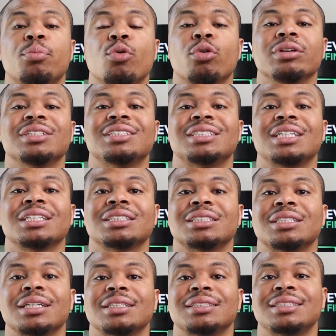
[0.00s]

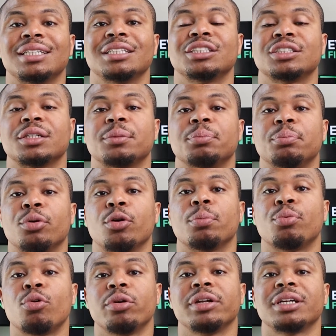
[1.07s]
0.6 cents per
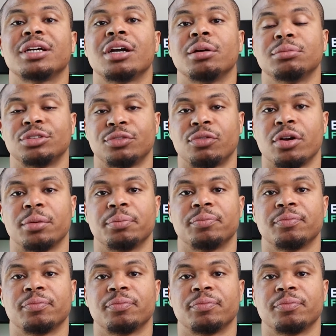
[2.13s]
point comes from.